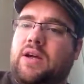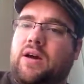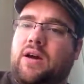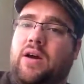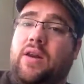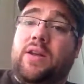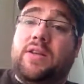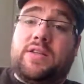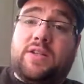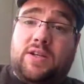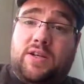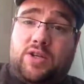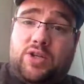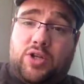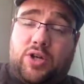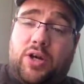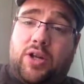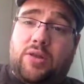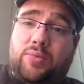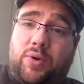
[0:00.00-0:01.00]
on its
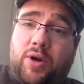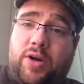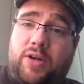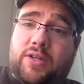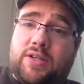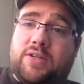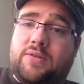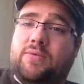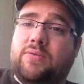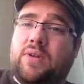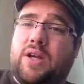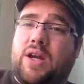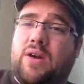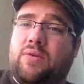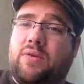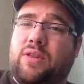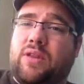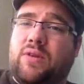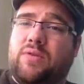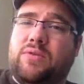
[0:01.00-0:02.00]
condition out of the box,
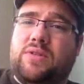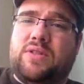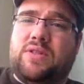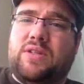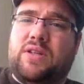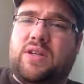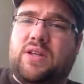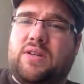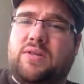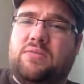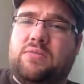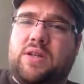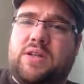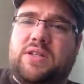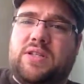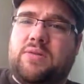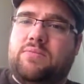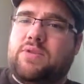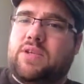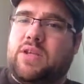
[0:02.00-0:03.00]
without it
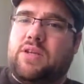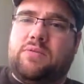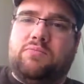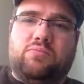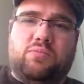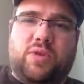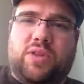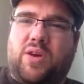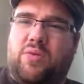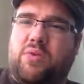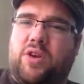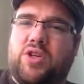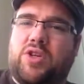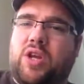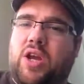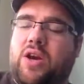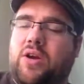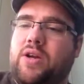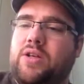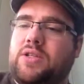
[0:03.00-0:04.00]
seems like without much
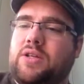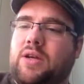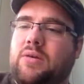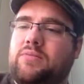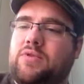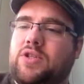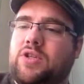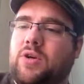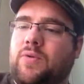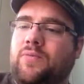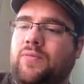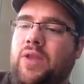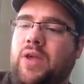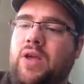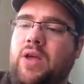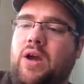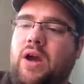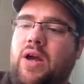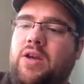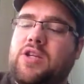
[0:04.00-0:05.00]
carry time. So
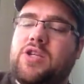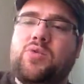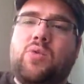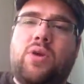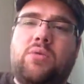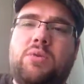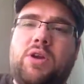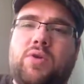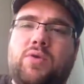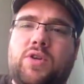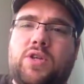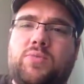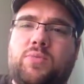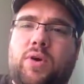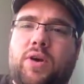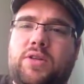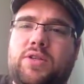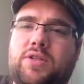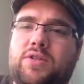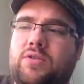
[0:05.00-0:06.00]
I just want to make a
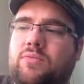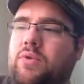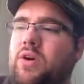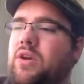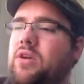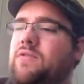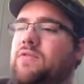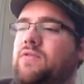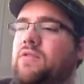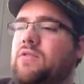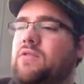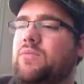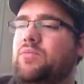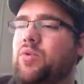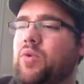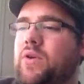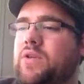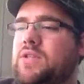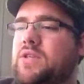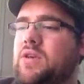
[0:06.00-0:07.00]
response to him on a few of the
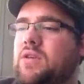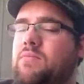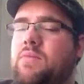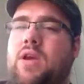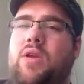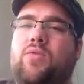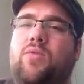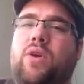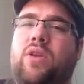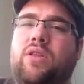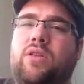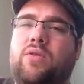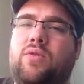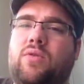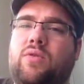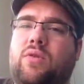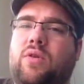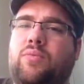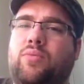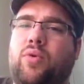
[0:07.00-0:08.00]
points that he made. One of
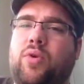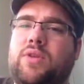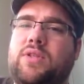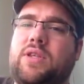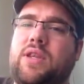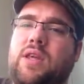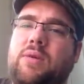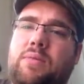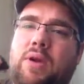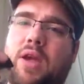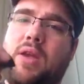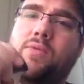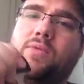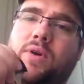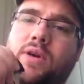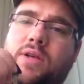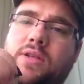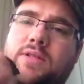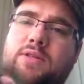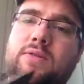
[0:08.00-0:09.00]
the points that he made
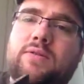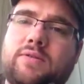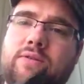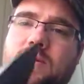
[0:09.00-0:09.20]
was